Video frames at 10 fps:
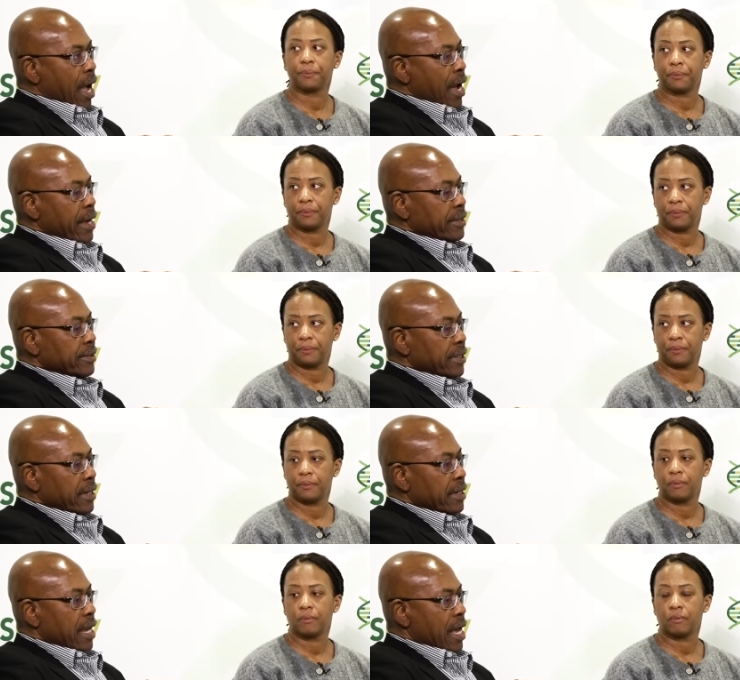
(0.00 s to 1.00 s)
Speaker 1: I
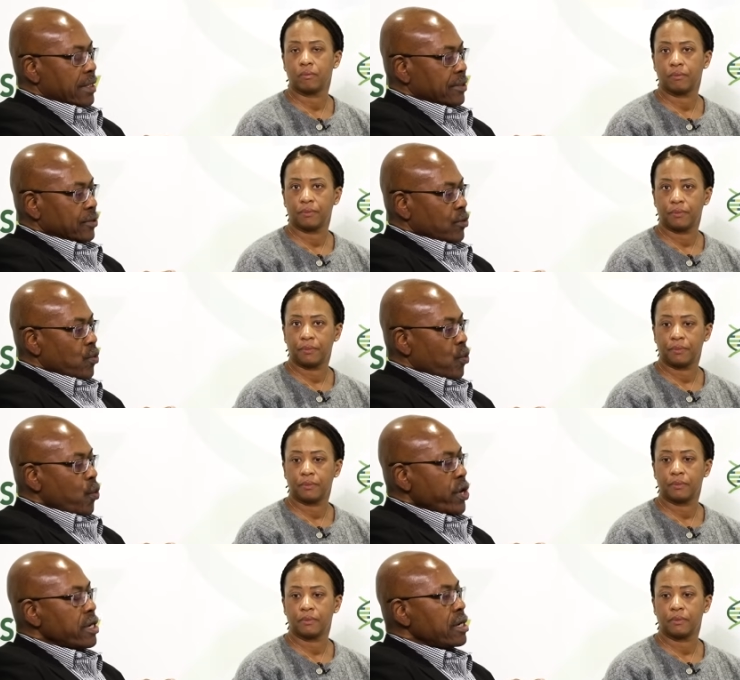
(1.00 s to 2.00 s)
say that we